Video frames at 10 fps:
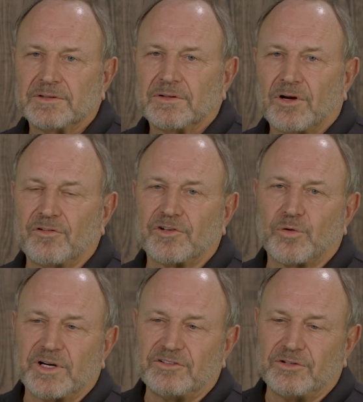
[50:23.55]
over
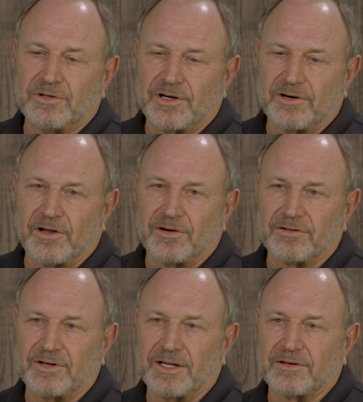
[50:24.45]
$2,200
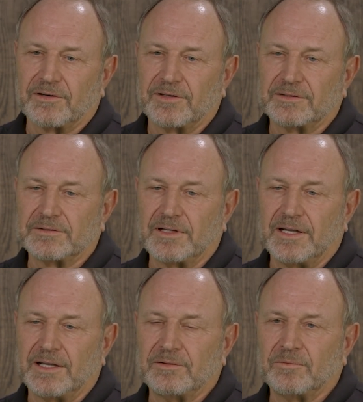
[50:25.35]
an acre,
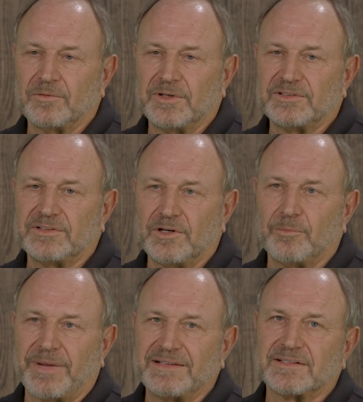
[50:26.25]
and we still
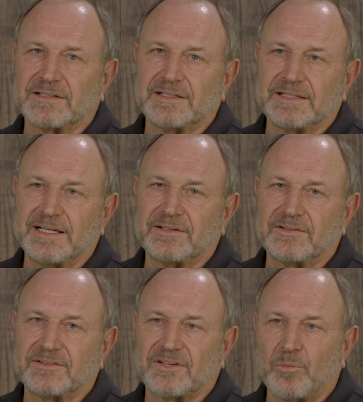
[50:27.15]
basically get
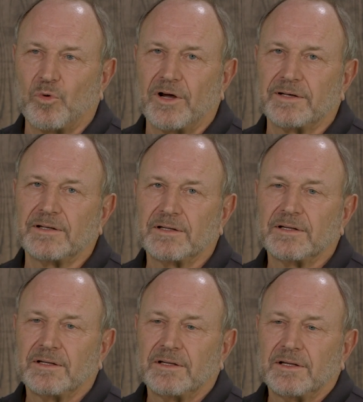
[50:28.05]
somewhat
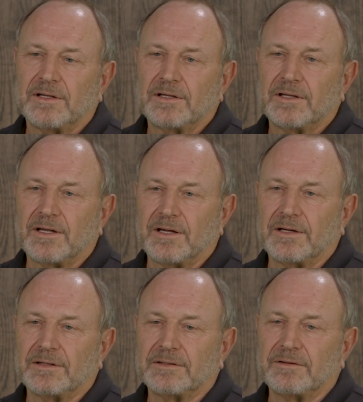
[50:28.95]

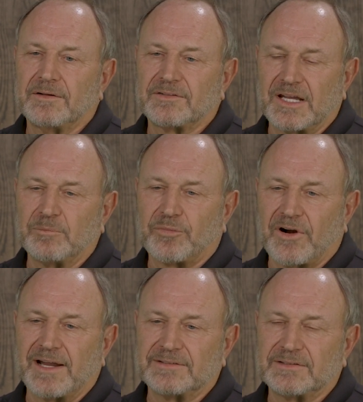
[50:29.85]
the same
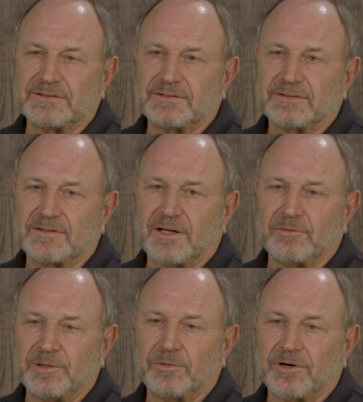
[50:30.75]
prices that
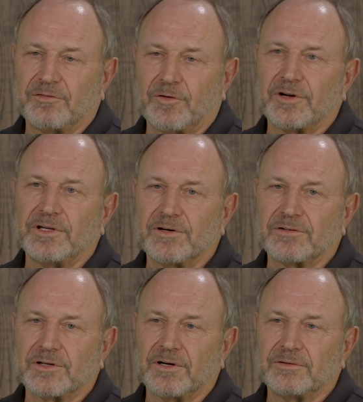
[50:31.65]
we were 40 years
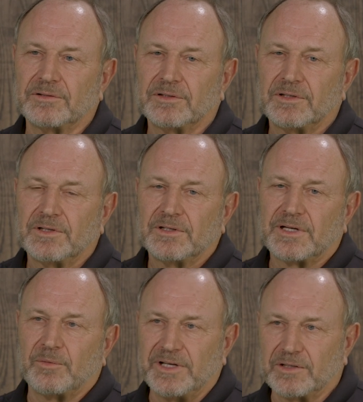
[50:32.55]
ago.
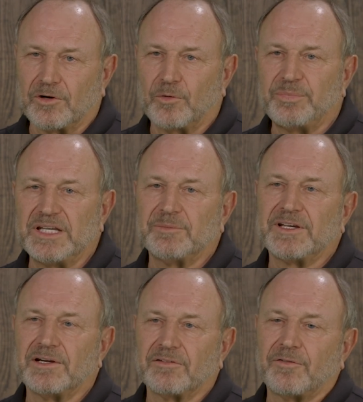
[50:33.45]
Now, we didn't grow Pima
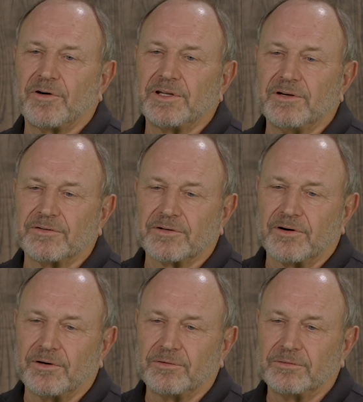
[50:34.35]
here 40 years
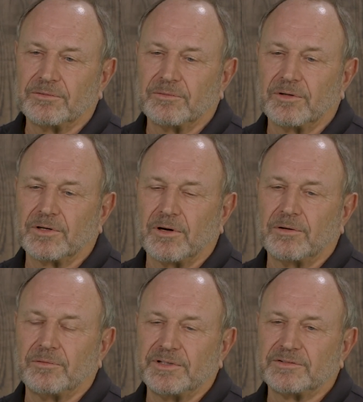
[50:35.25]
ago.
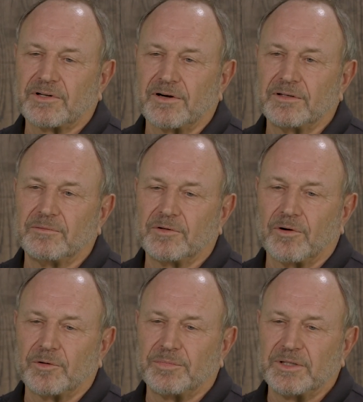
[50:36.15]
We started
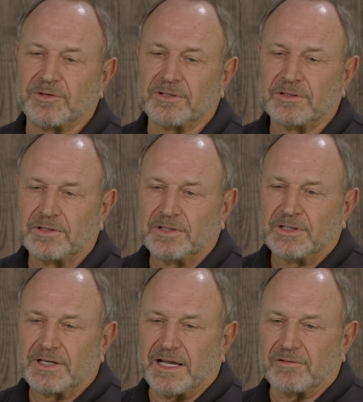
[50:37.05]
growing Pima,
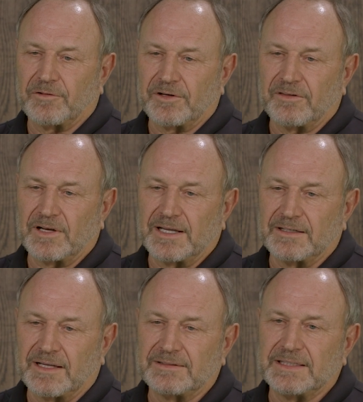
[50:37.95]
California, in the late
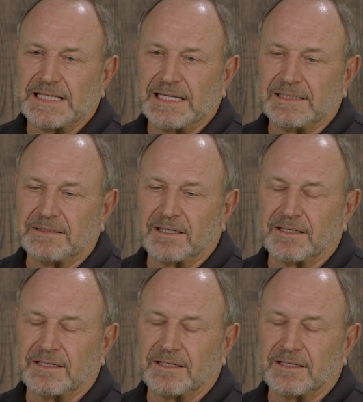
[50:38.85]
1980s,